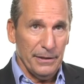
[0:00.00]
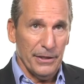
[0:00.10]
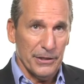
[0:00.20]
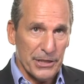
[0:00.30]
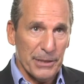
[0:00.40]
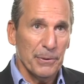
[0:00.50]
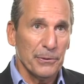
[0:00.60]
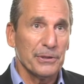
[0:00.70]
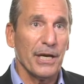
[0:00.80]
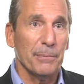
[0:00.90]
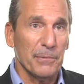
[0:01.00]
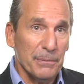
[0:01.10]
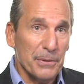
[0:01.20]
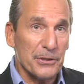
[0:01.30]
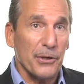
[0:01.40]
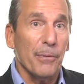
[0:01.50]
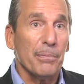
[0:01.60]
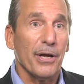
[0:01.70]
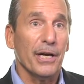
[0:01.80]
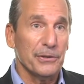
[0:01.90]
and similar time limits
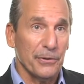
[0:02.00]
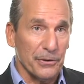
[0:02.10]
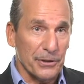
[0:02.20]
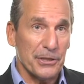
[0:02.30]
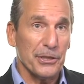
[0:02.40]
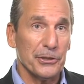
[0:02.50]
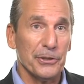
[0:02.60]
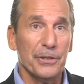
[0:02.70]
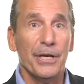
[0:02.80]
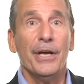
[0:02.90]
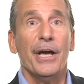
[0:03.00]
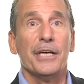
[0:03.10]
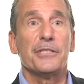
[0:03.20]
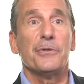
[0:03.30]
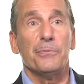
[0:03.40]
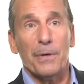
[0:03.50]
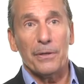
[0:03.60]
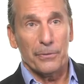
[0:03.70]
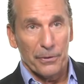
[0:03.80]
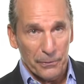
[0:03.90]
apply to the decision as to
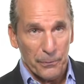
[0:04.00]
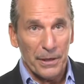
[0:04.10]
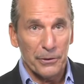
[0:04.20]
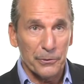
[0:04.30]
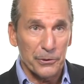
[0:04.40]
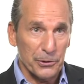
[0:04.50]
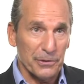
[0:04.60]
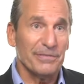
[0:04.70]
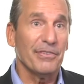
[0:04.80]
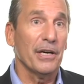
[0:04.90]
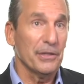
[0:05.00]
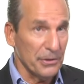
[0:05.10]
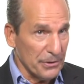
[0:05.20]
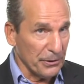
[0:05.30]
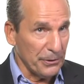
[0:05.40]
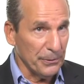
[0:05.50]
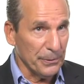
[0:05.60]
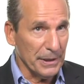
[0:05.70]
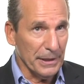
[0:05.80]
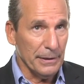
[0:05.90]
whether the creditor should find
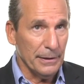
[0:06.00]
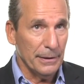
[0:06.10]
security.